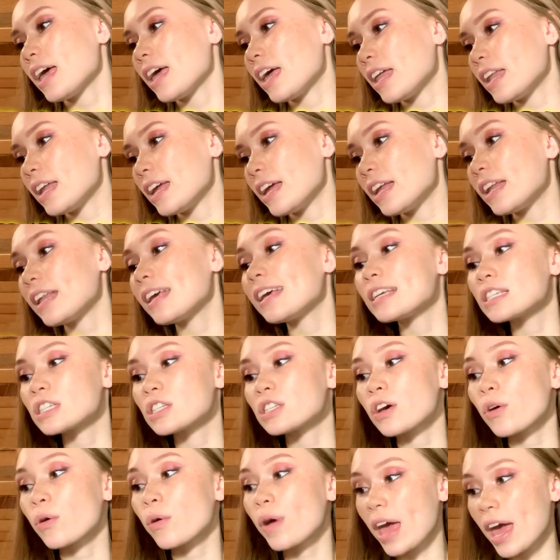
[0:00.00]
and it
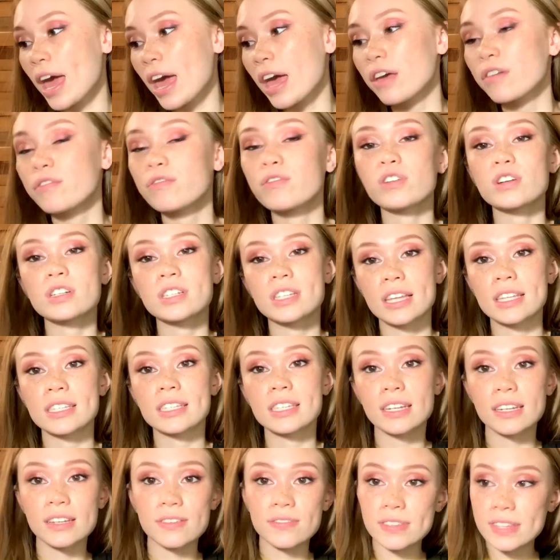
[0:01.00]
is okay for
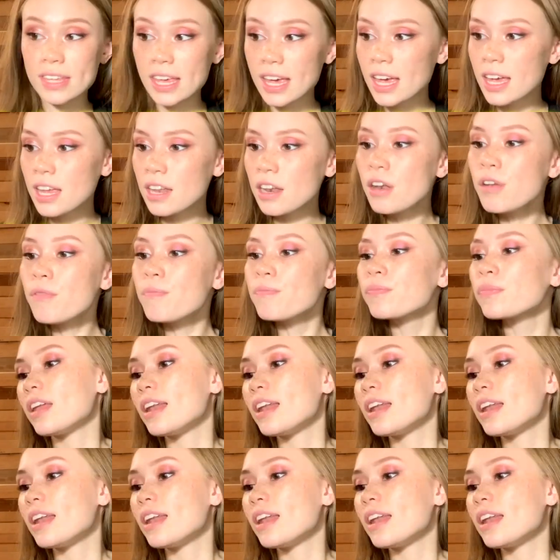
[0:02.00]
sensitive skin.